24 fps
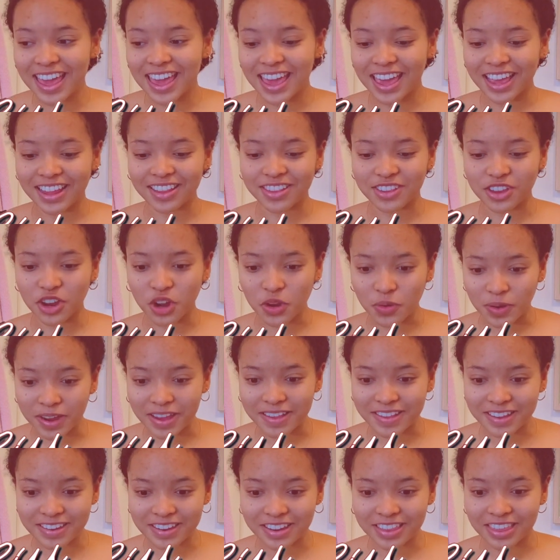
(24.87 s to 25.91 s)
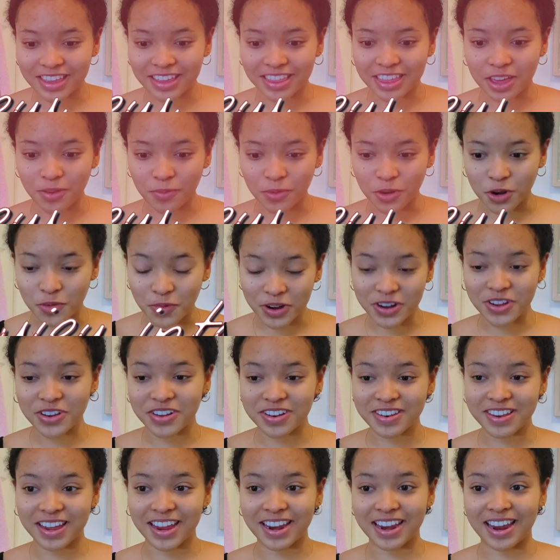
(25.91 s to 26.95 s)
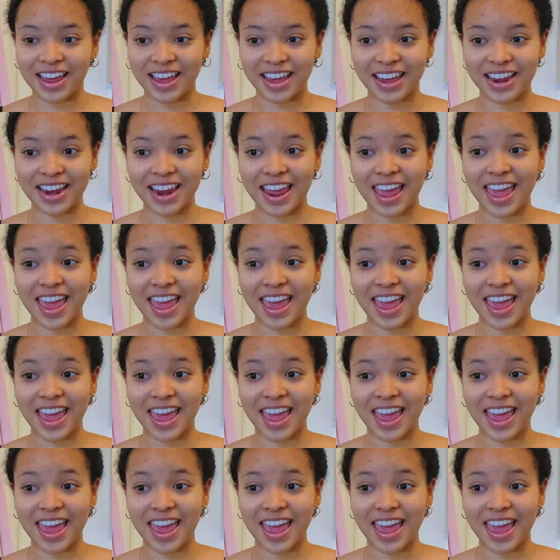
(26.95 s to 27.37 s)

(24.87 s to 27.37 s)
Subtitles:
It's crazy to think that we're already on day 9.